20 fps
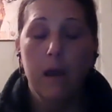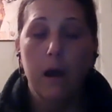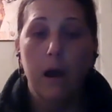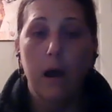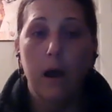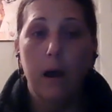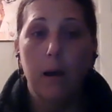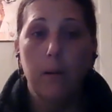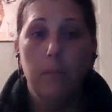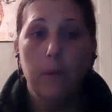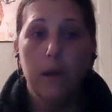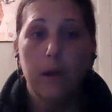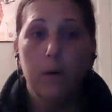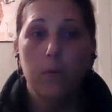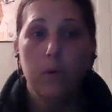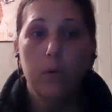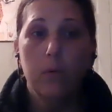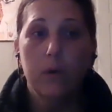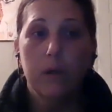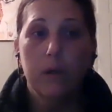And
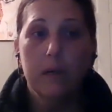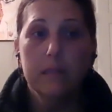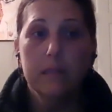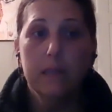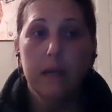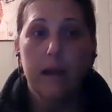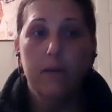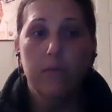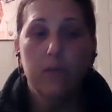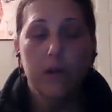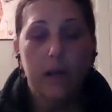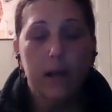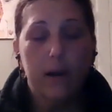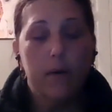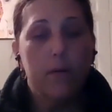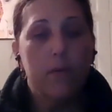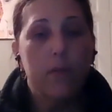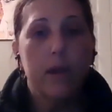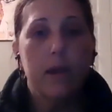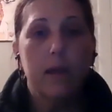we realize that every
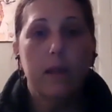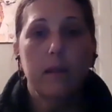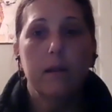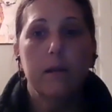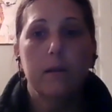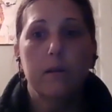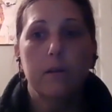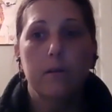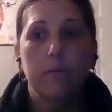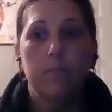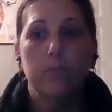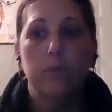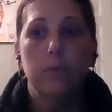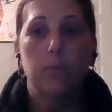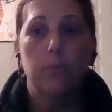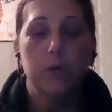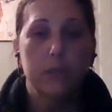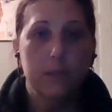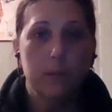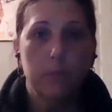now and then the
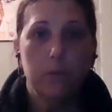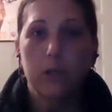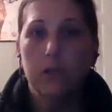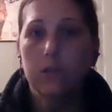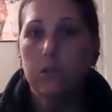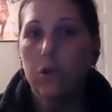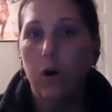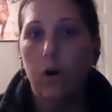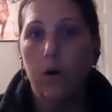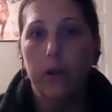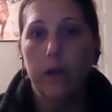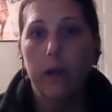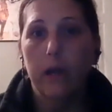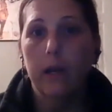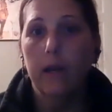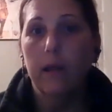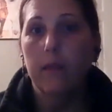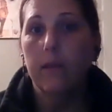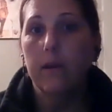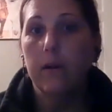preceptor gets called
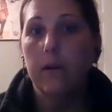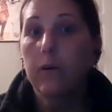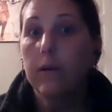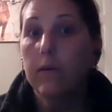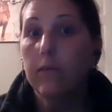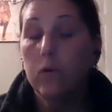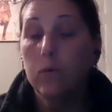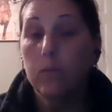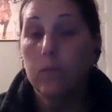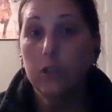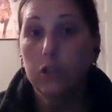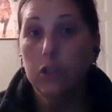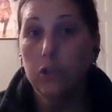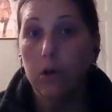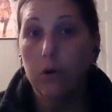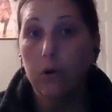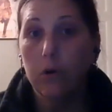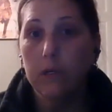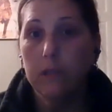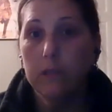in and they don't give you much
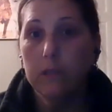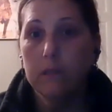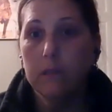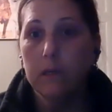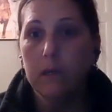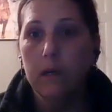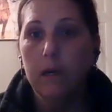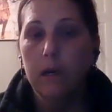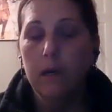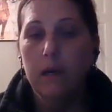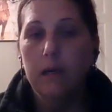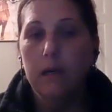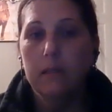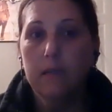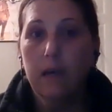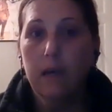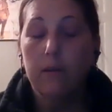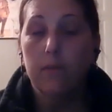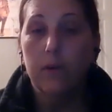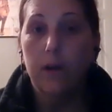notice. It's
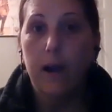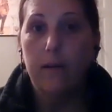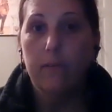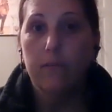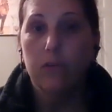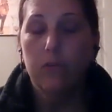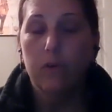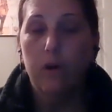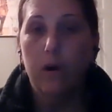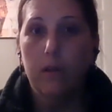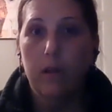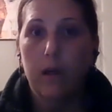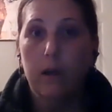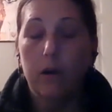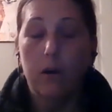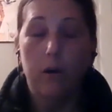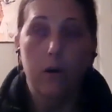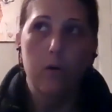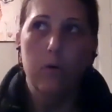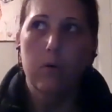kind of an afterthought,
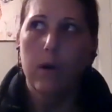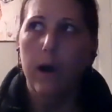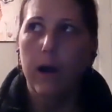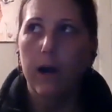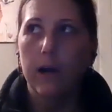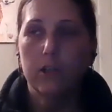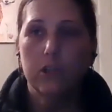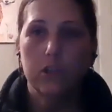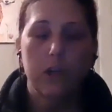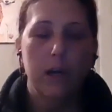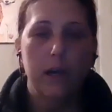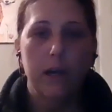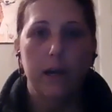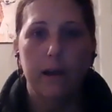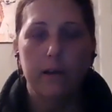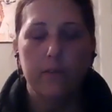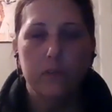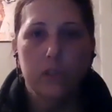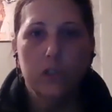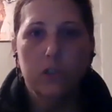like, oh gosh, I
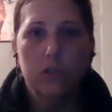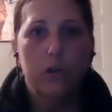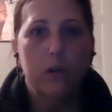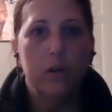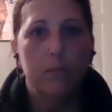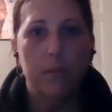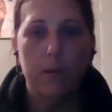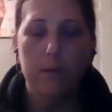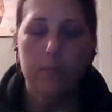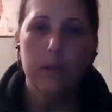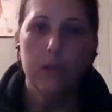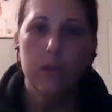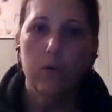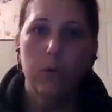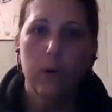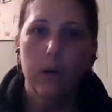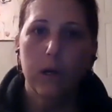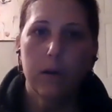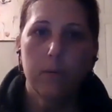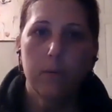have a student, maybe they'll
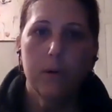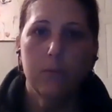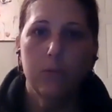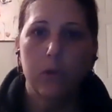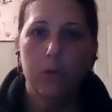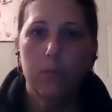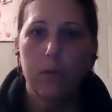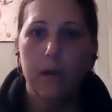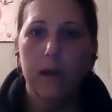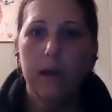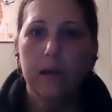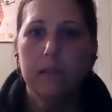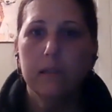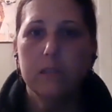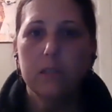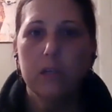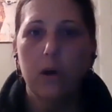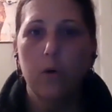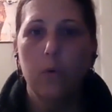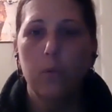want to come in with me. And
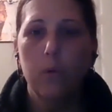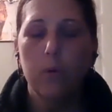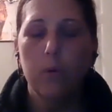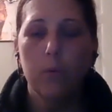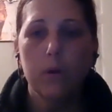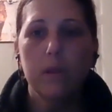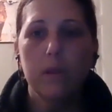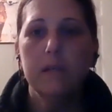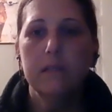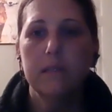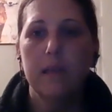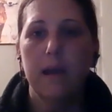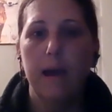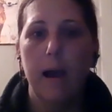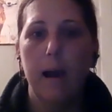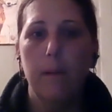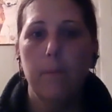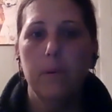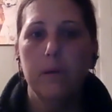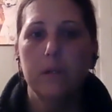so we realize that
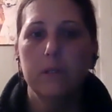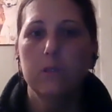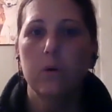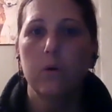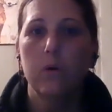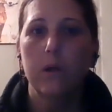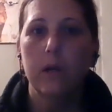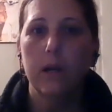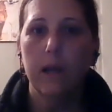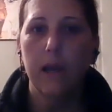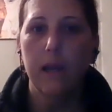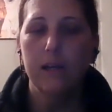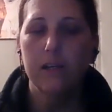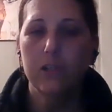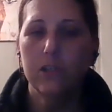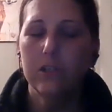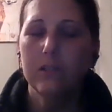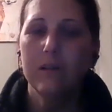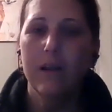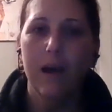happens on
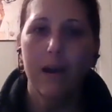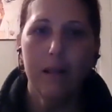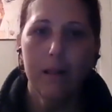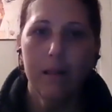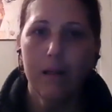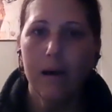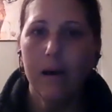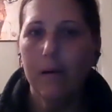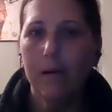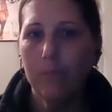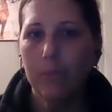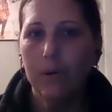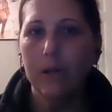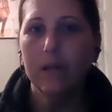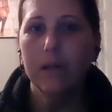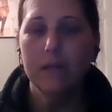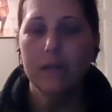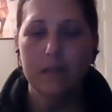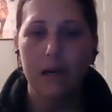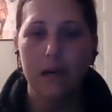occasion, not a lot, but
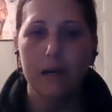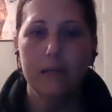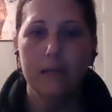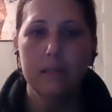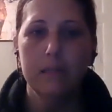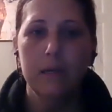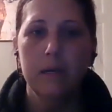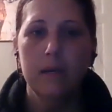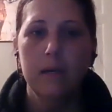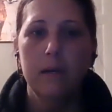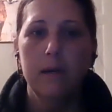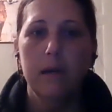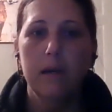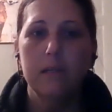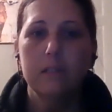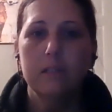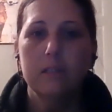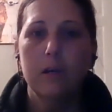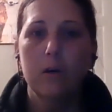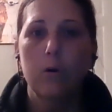it does.
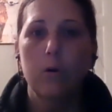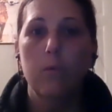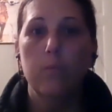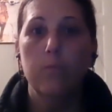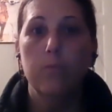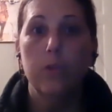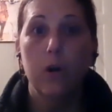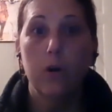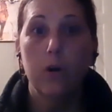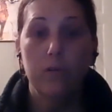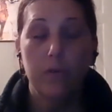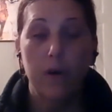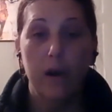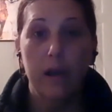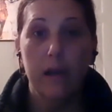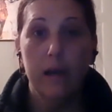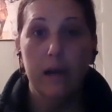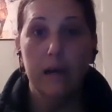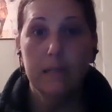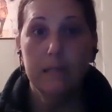And so
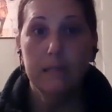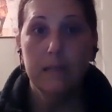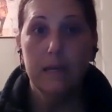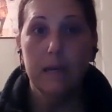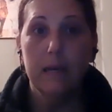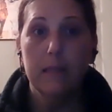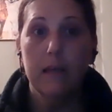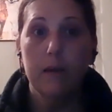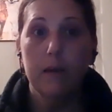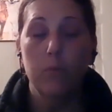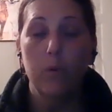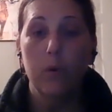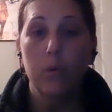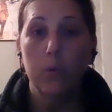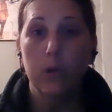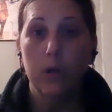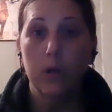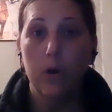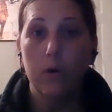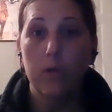notify us, and then we
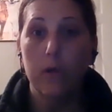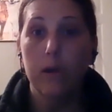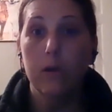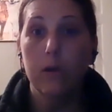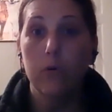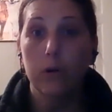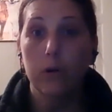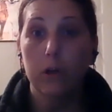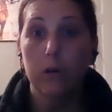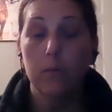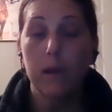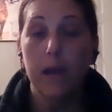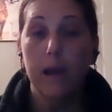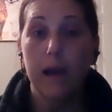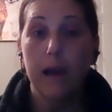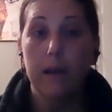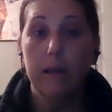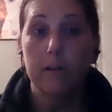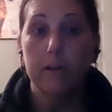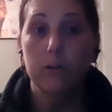will know that you are going to be
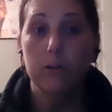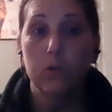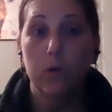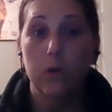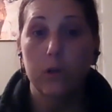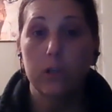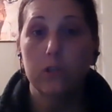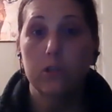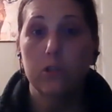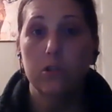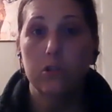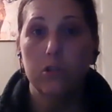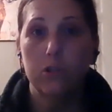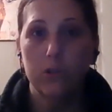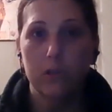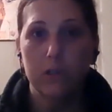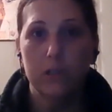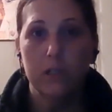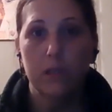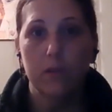adding those on as soon as
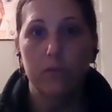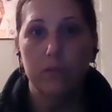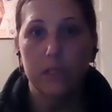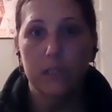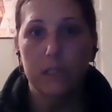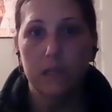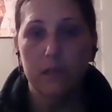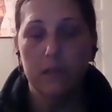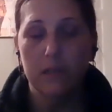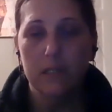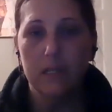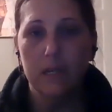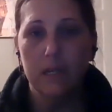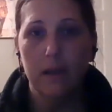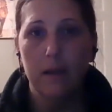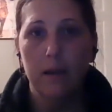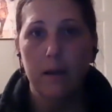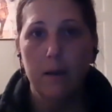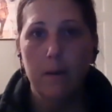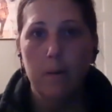you get to the
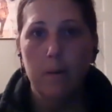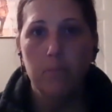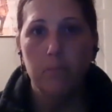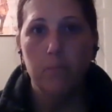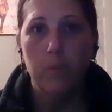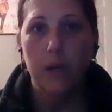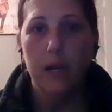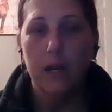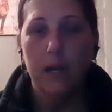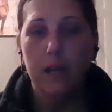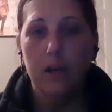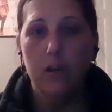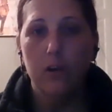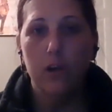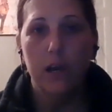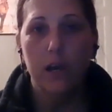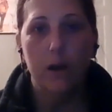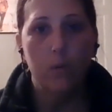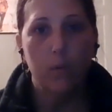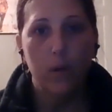facility. But again, you
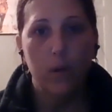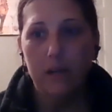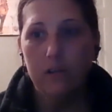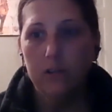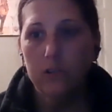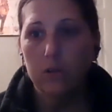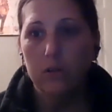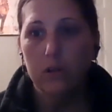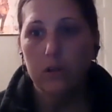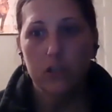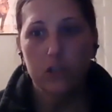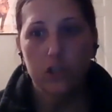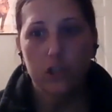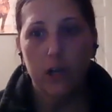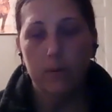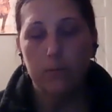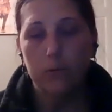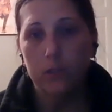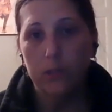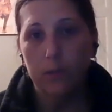can't wait until
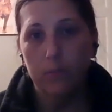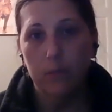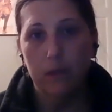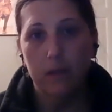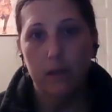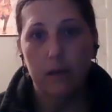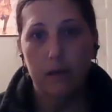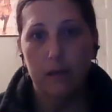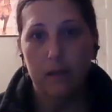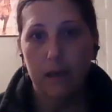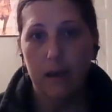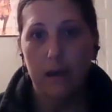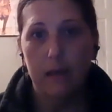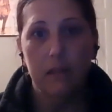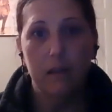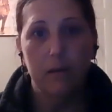lunchtime or something like that.